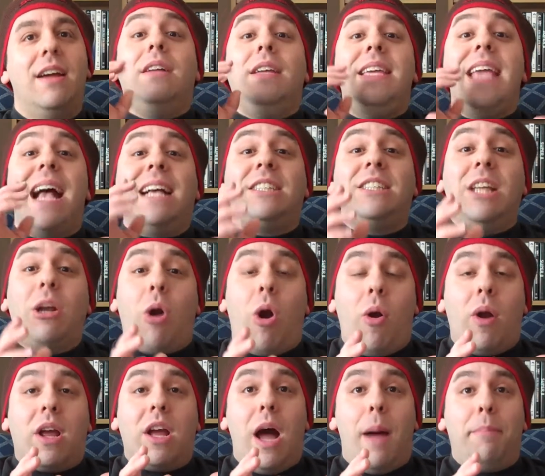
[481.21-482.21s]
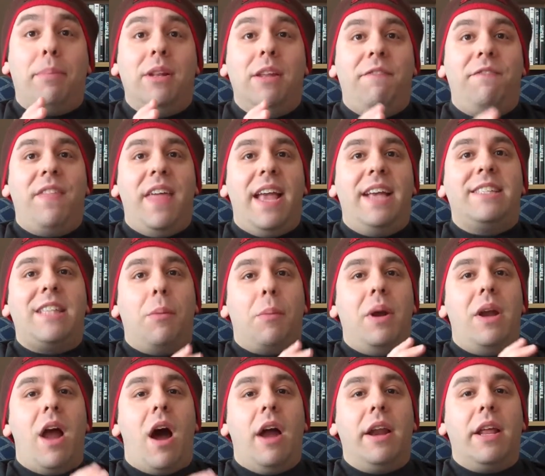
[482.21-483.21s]
Yes, there are a couple of things that
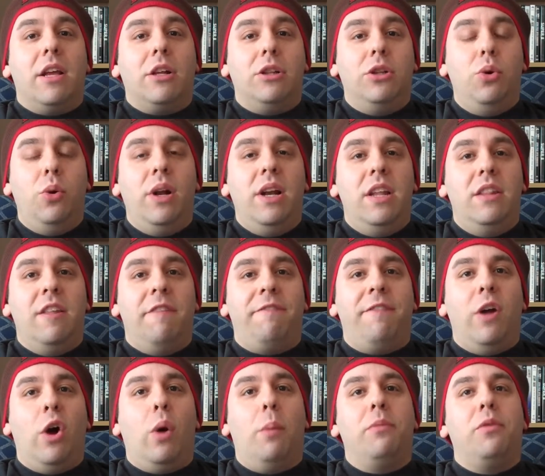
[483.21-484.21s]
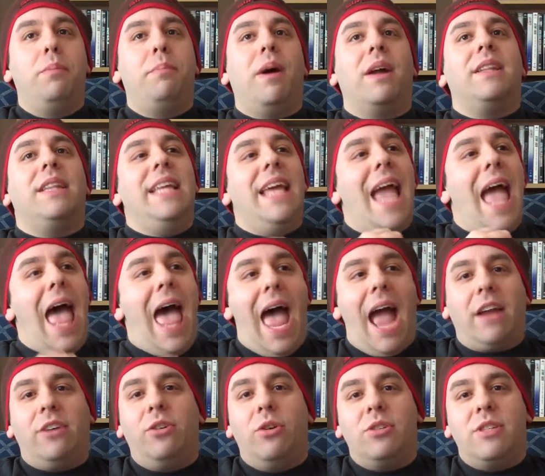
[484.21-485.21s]
were not included in the films, but the
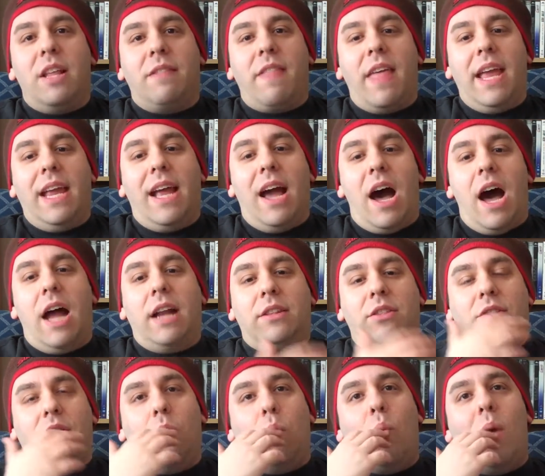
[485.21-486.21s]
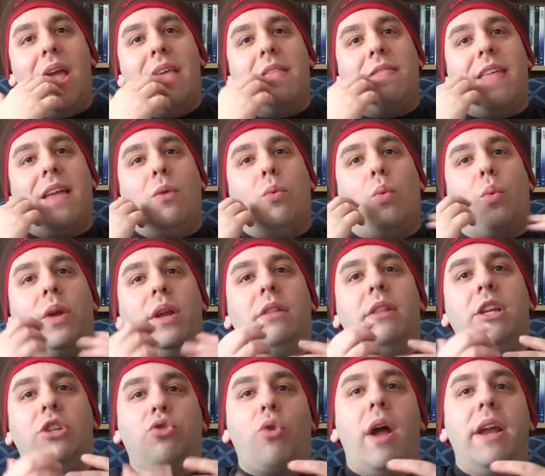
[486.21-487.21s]
actors that they got, the way that they
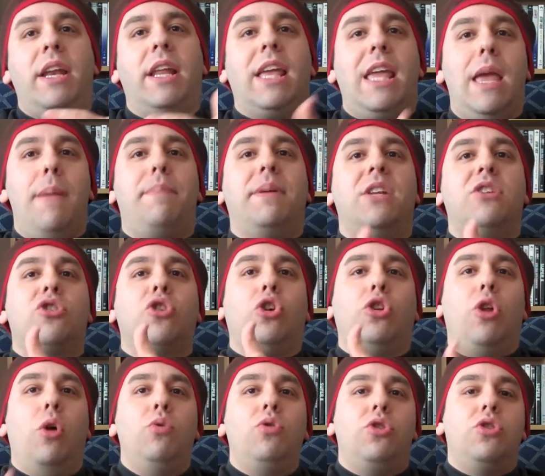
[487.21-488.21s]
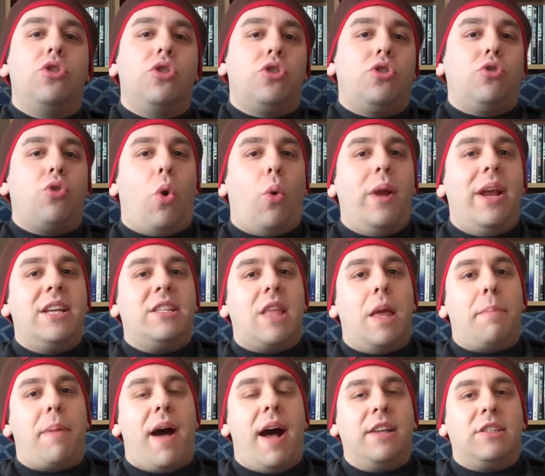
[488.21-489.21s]
really tried to keep it as close to the story as
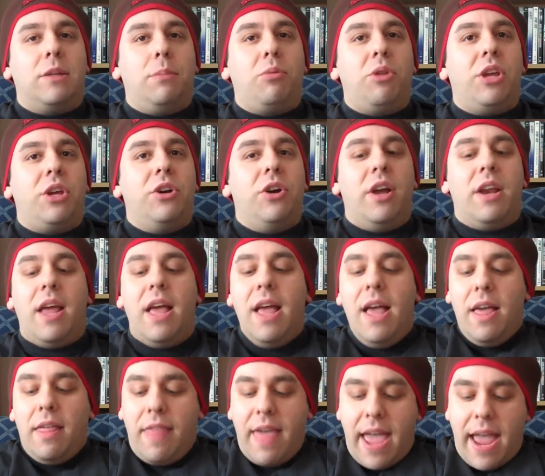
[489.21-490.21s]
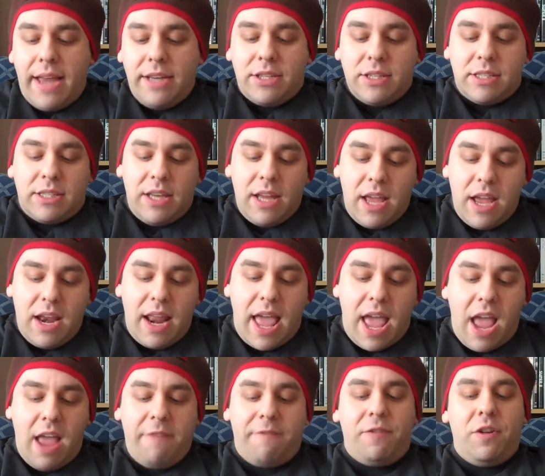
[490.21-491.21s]
they possibly could, they just did
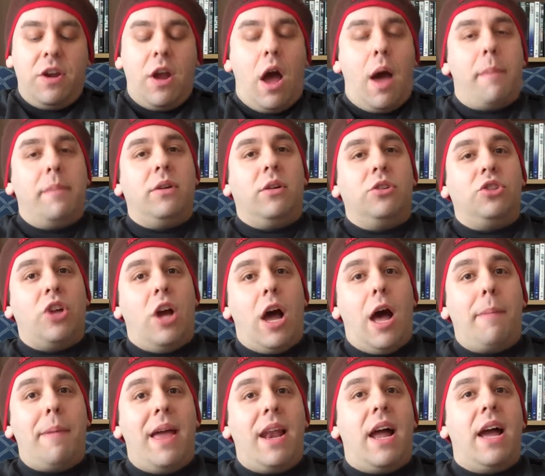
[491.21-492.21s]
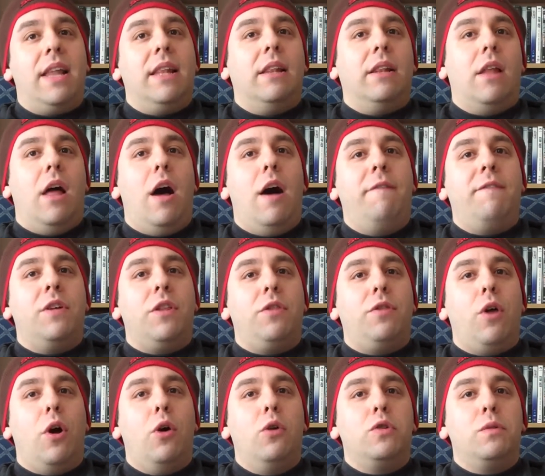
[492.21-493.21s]
a phenomenal job, and I
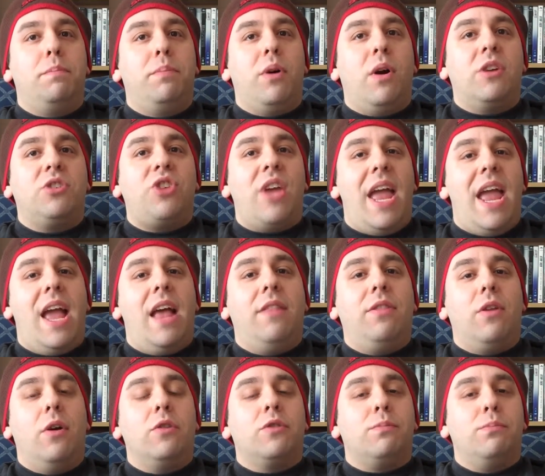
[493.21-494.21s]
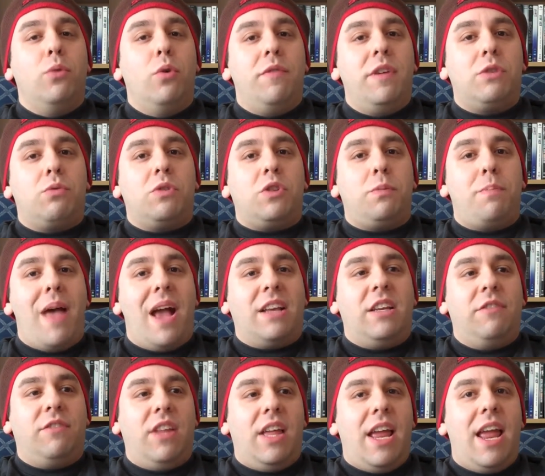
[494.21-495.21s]
love those books and those movies
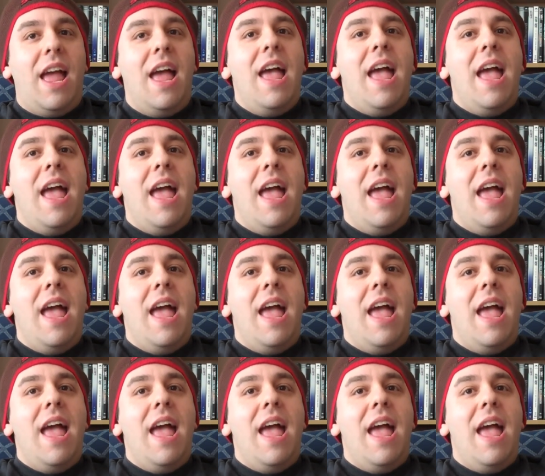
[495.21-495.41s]
respectively.